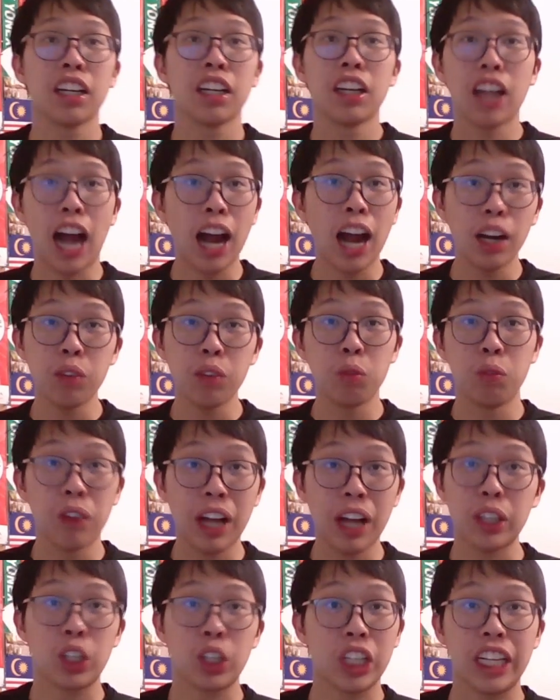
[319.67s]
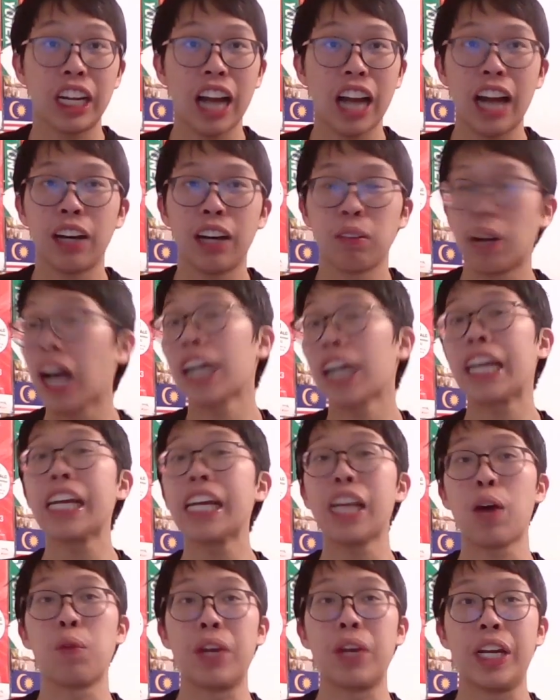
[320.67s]
I'm actually kind of lucky
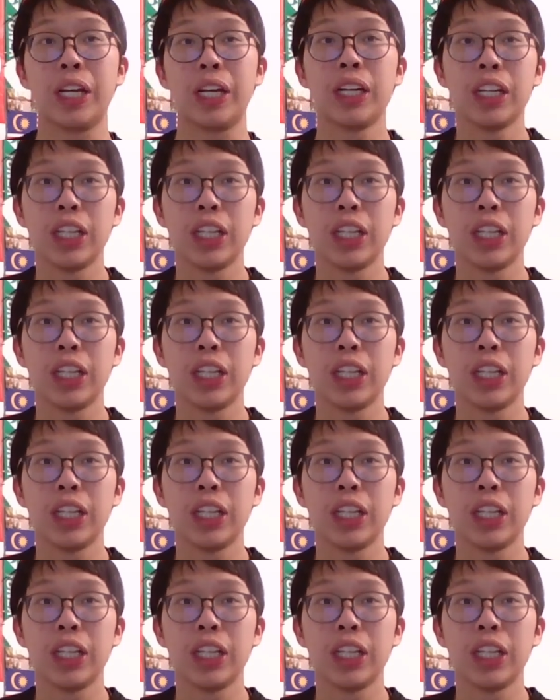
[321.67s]
that we